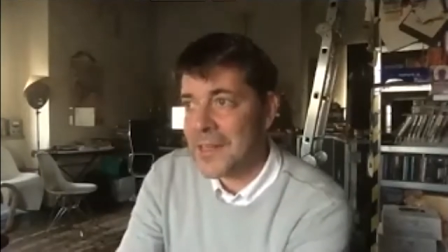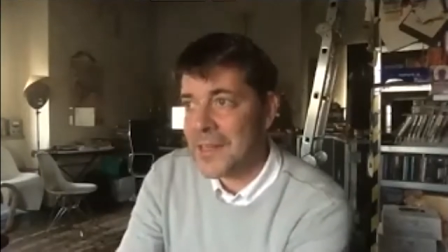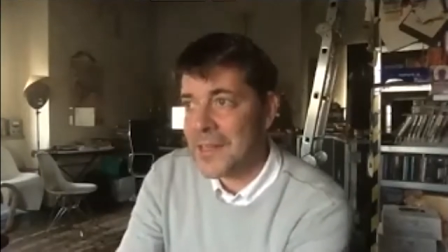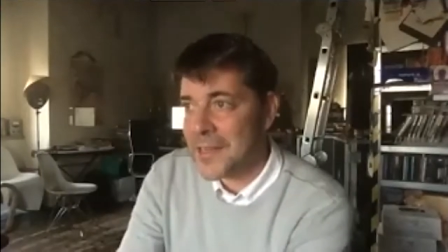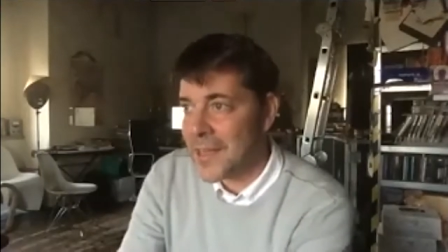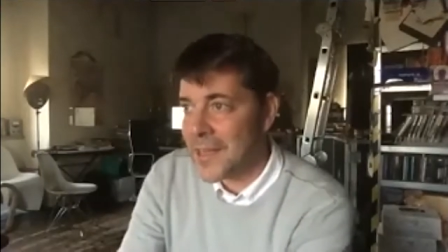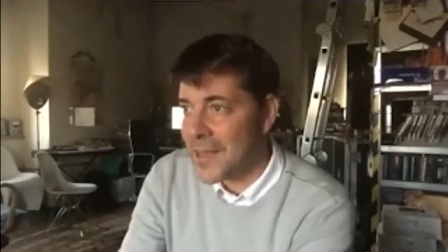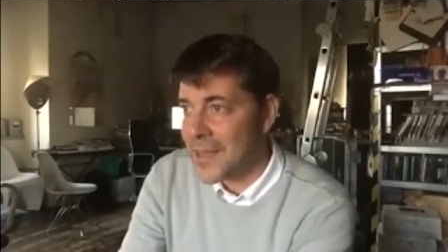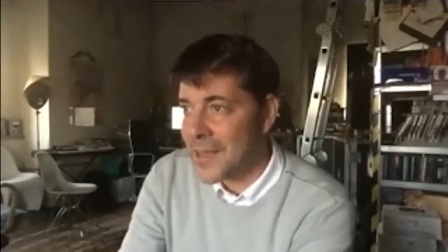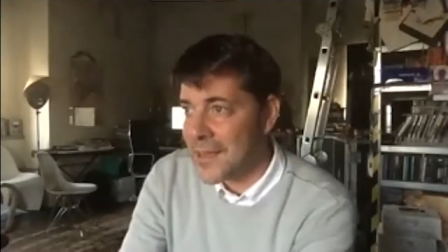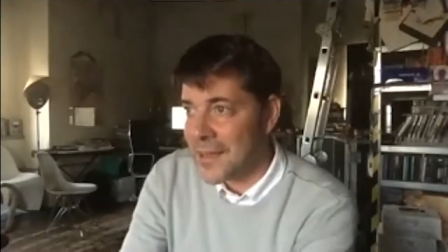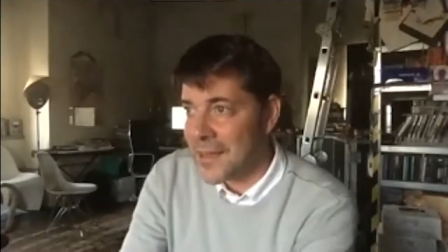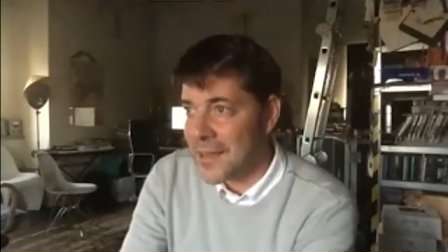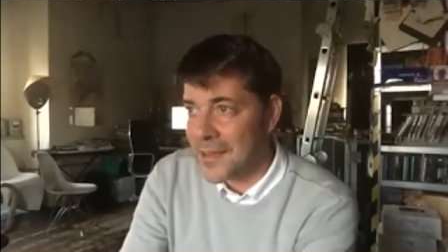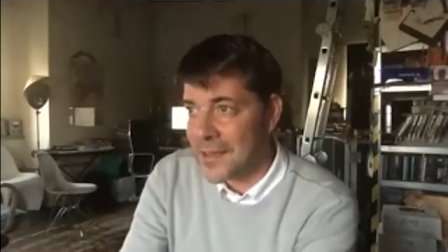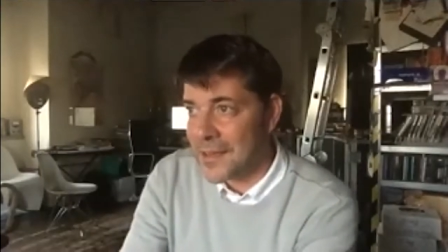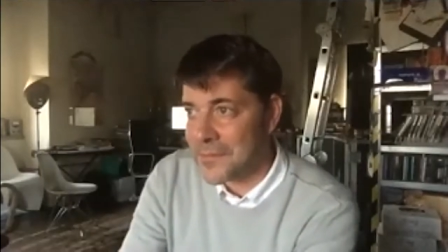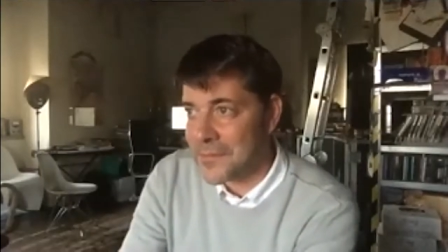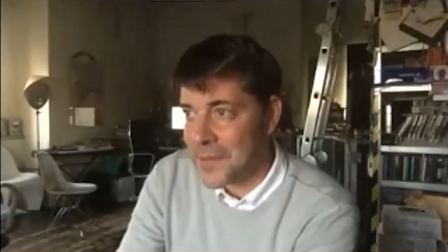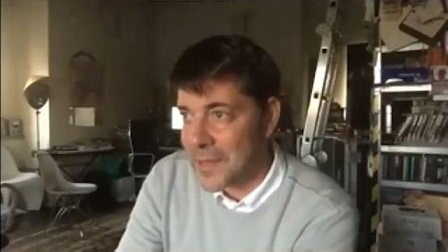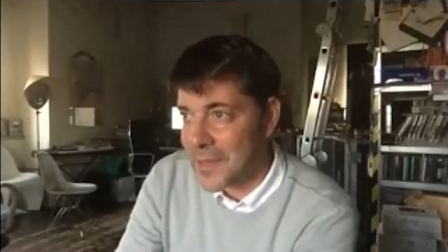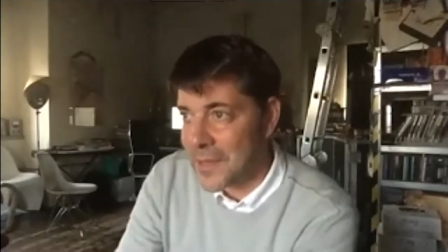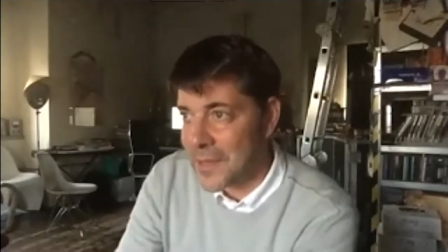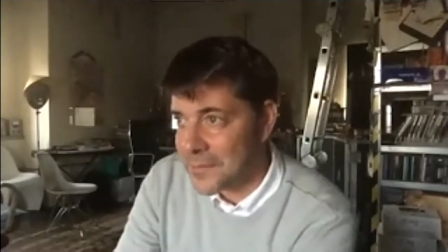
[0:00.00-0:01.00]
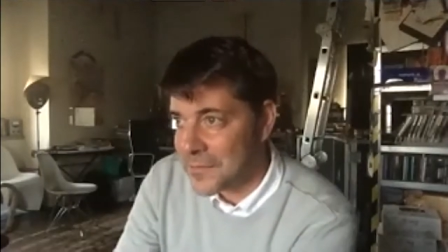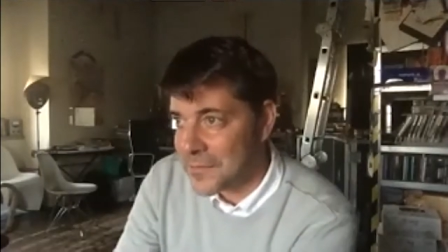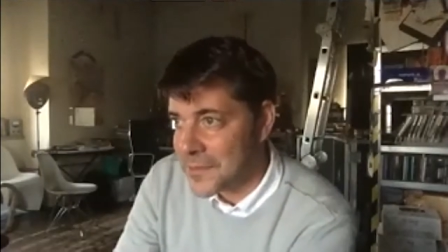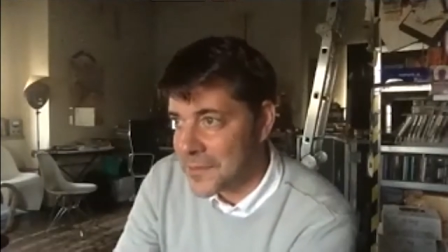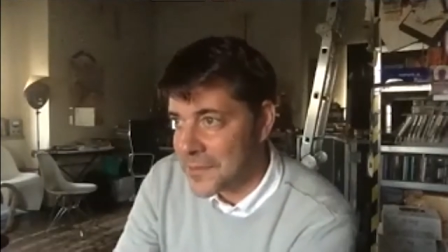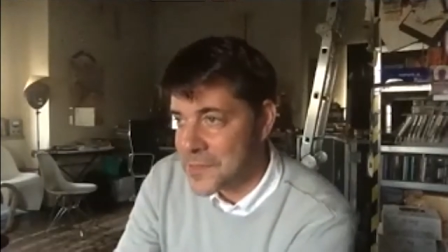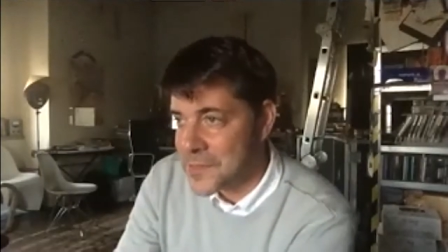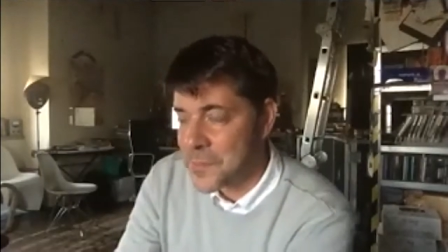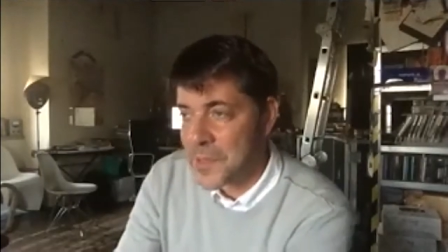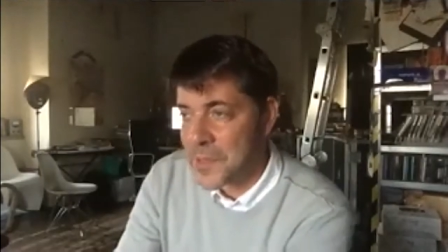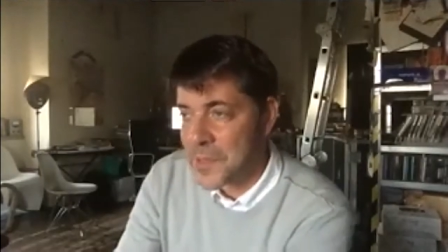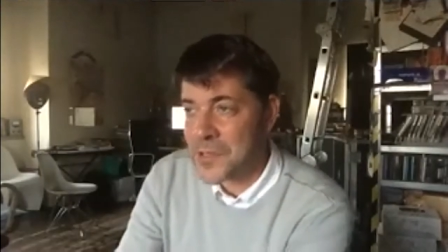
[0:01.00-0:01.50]
Yeah, I, I, I
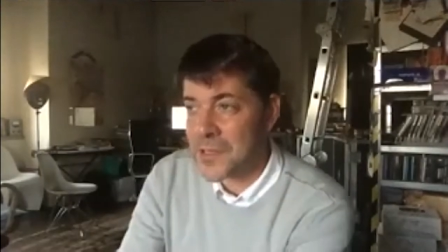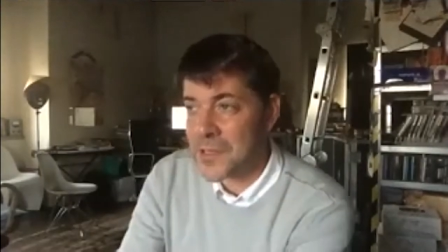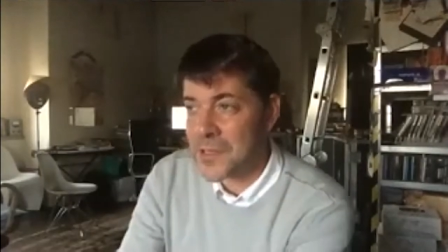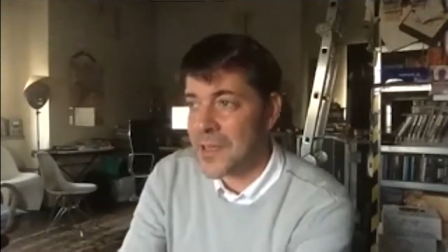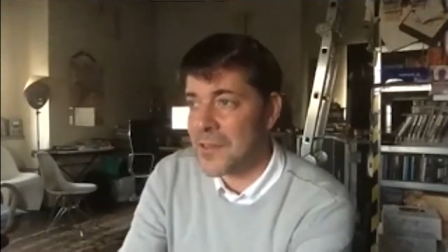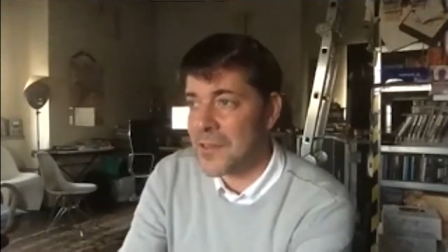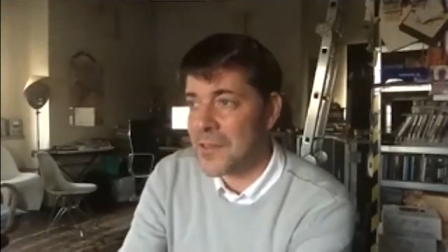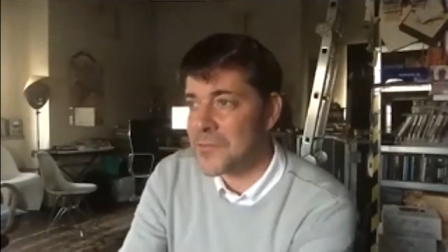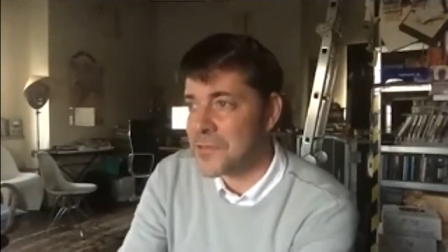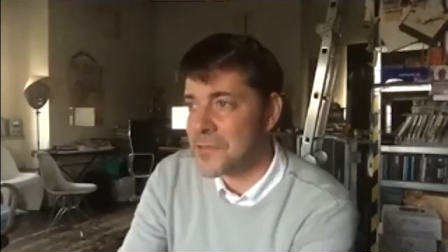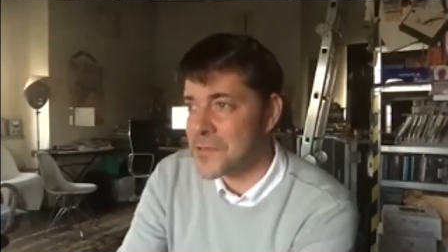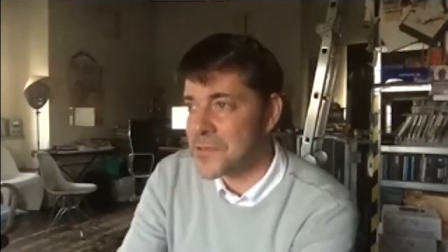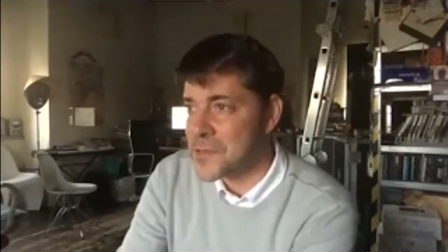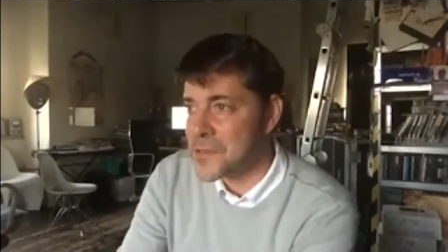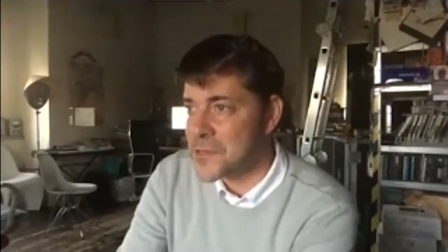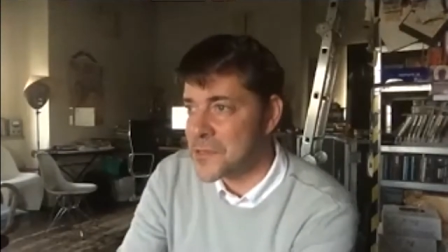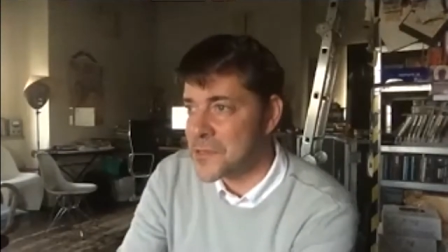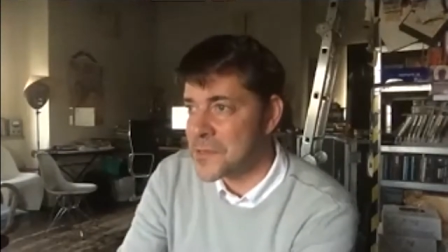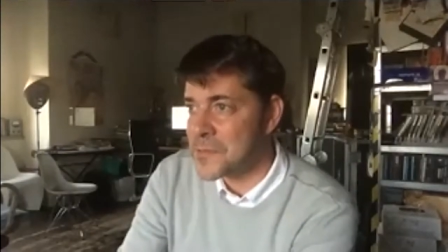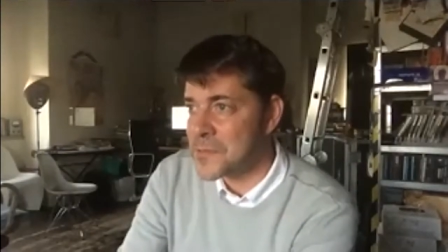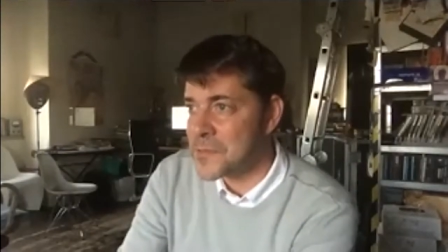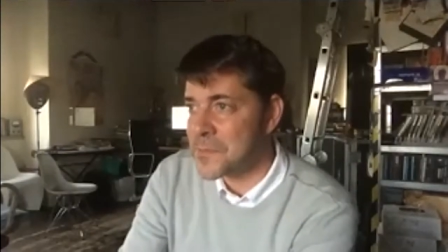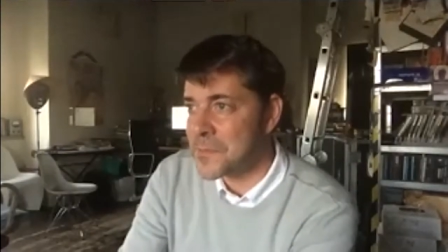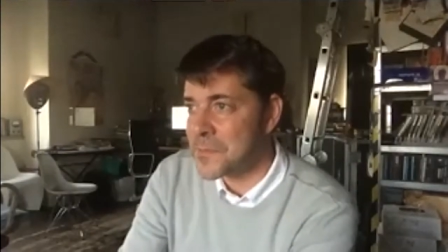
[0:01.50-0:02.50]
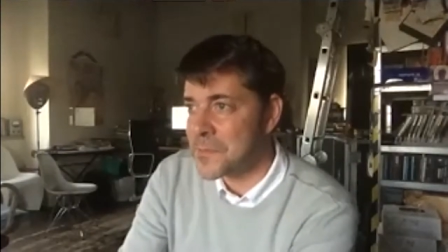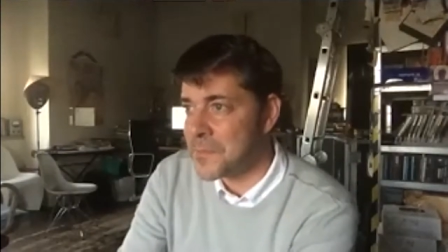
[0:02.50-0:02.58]
especially after so,